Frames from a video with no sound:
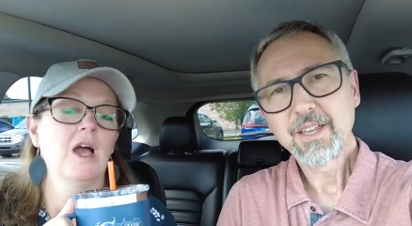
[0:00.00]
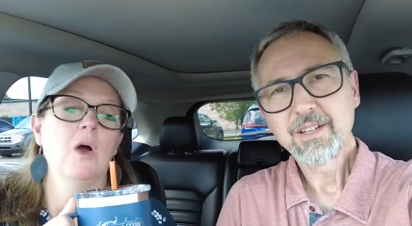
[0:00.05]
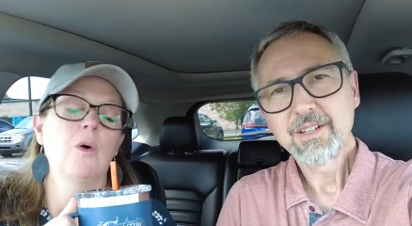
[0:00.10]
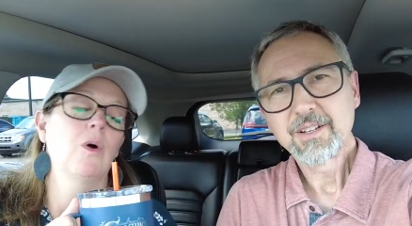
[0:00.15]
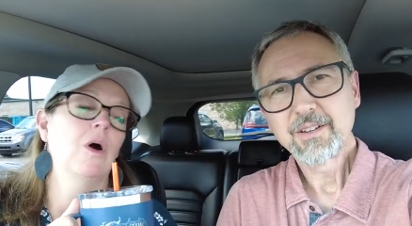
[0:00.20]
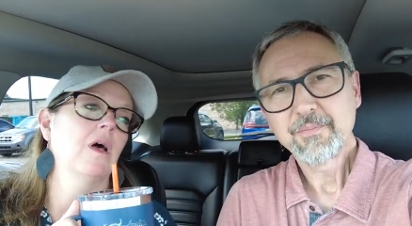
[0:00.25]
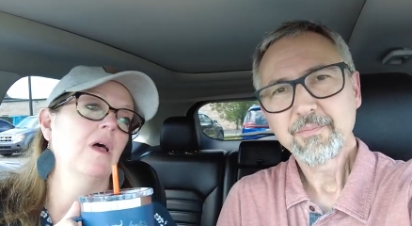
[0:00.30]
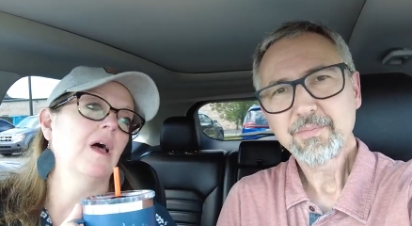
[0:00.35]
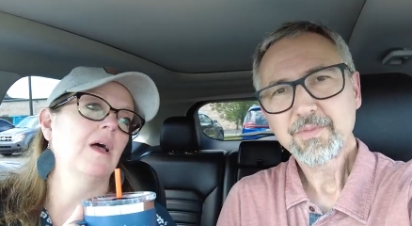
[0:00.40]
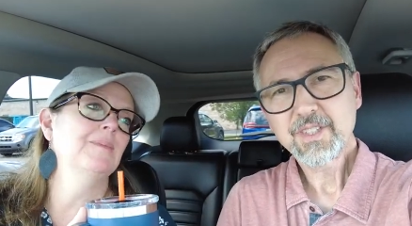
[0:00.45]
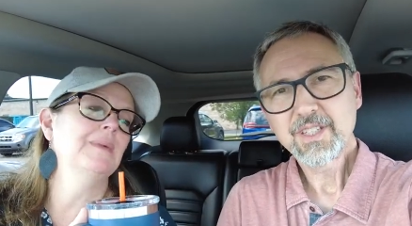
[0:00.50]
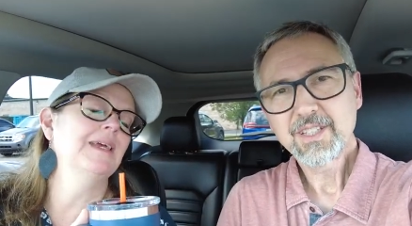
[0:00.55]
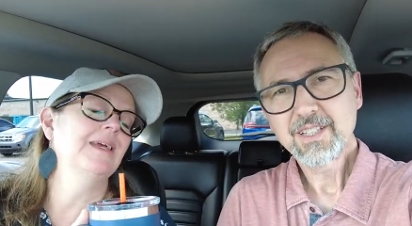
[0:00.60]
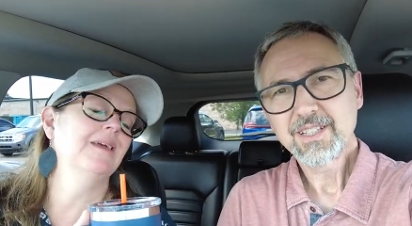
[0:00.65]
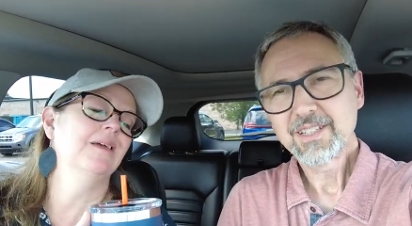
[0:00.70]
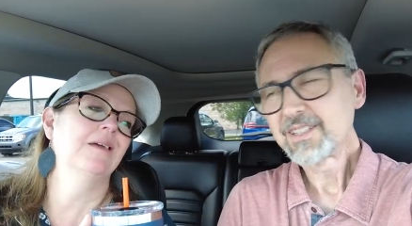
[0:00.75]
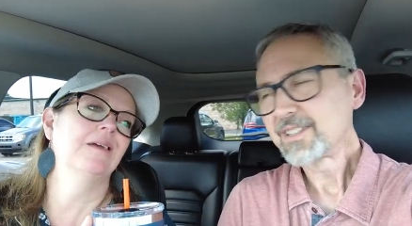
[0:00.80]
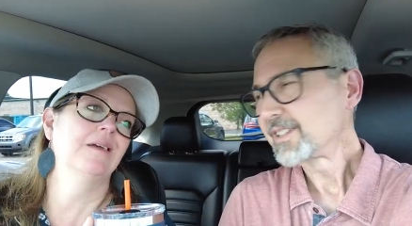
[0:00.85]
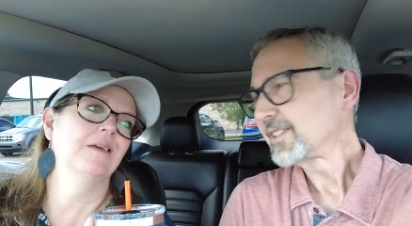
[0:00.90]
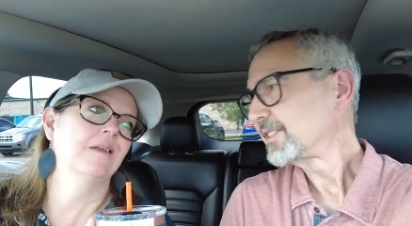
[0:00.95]
Speaker 1: Well, I
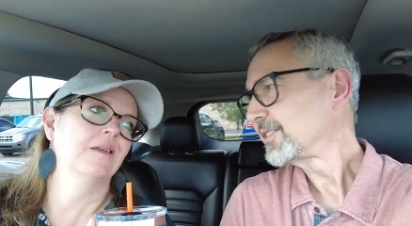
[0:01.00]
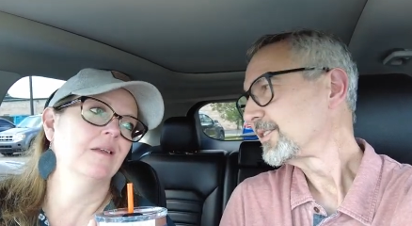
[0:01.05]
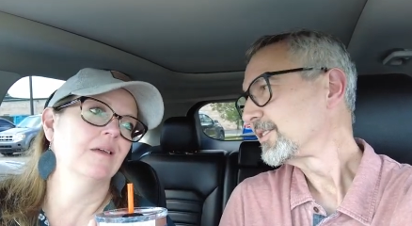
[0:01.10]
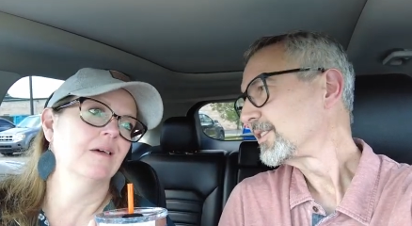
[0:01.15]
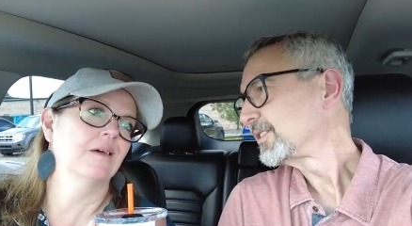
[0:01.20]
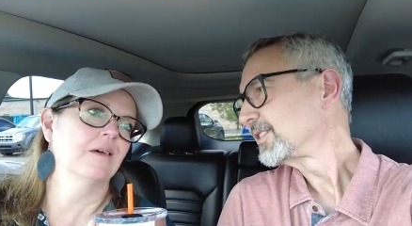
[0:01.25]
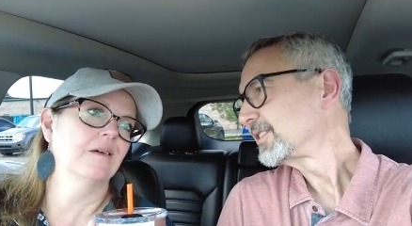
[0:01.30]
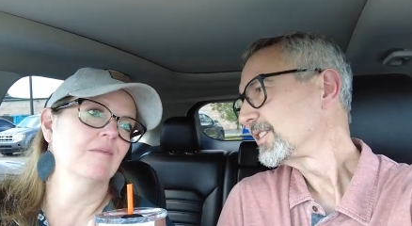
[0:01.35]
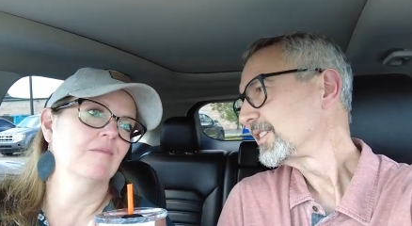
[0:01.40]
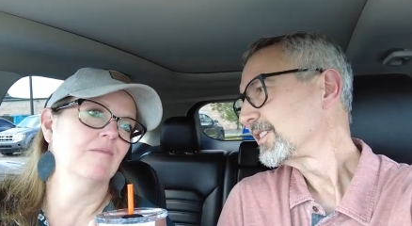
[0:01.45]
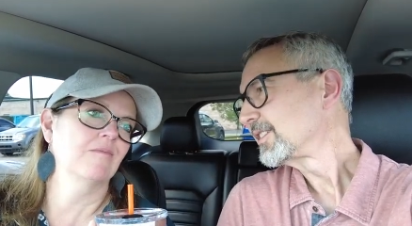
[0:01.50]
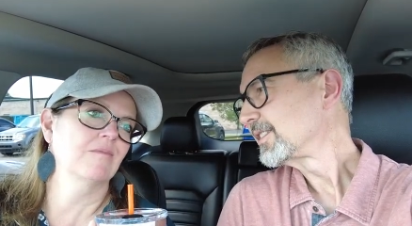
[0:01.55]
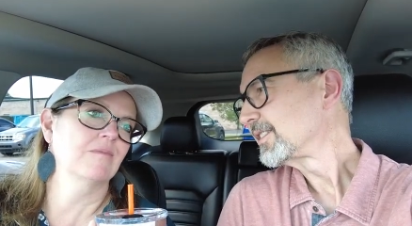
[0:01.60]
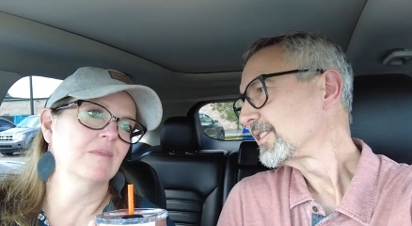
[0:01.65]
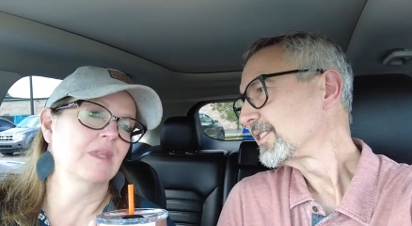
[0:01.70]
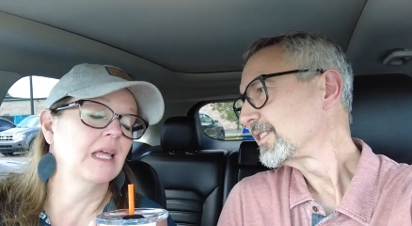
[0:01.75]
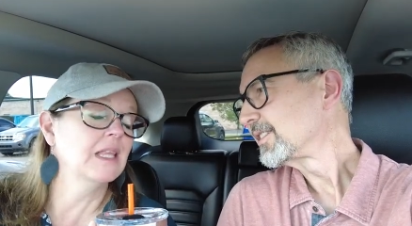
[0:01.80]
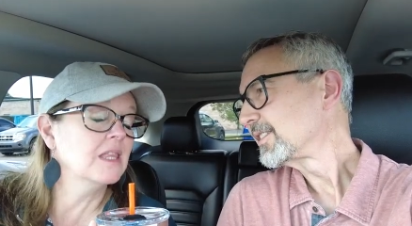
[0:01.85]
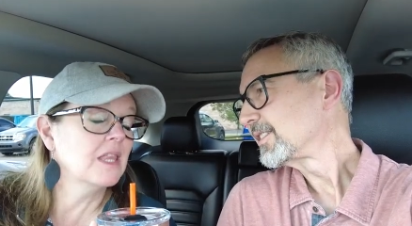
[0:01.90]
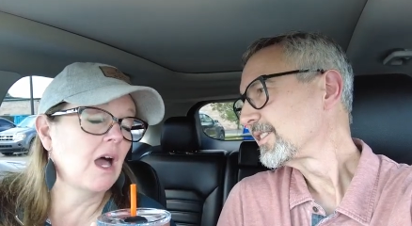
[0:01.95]
mean,
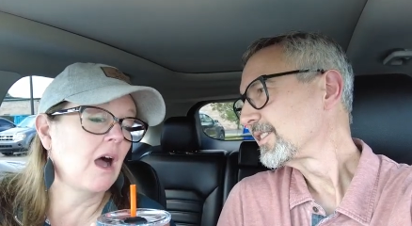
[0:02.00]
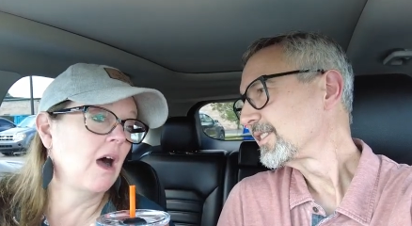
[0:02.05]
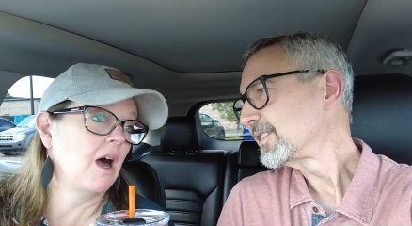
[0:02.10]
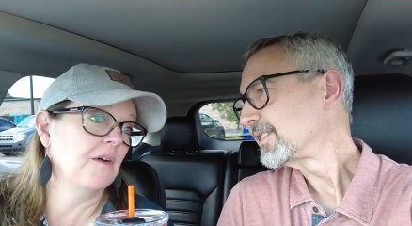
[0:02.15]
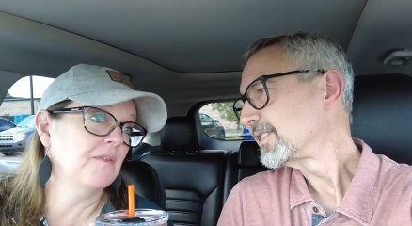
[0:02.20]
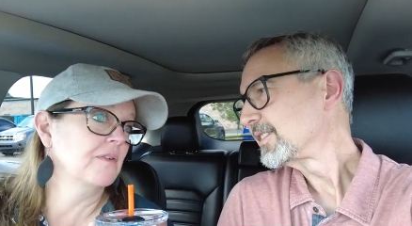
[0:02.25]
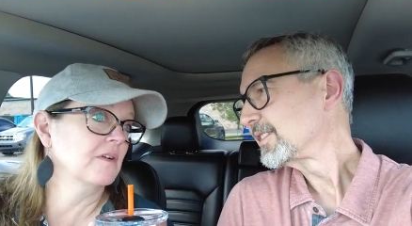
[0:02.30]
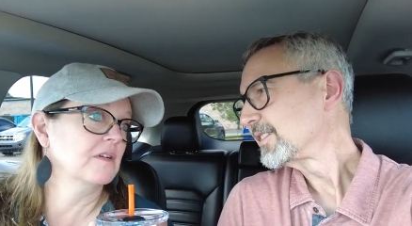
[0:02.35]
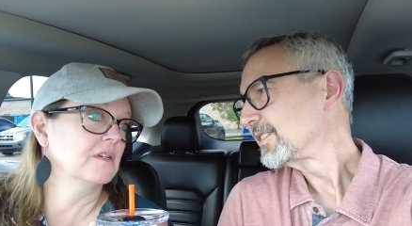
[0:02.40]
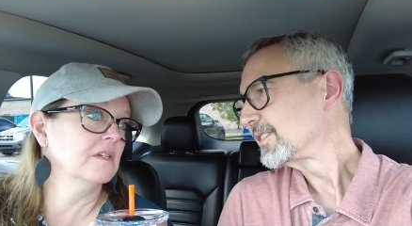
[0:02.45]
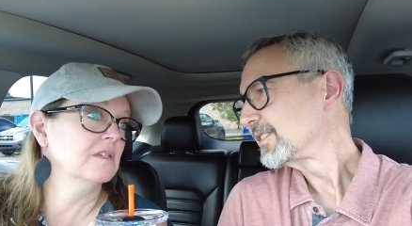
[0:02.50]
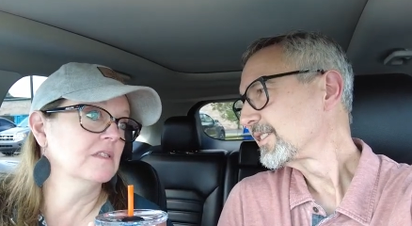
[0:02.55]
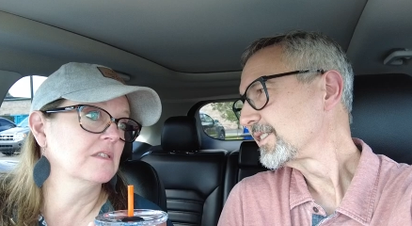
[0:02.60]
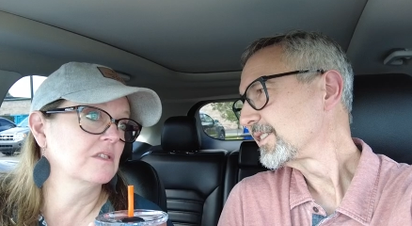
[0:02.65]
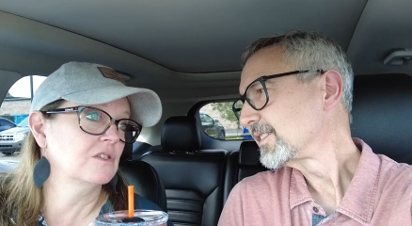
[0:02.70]
they offered us,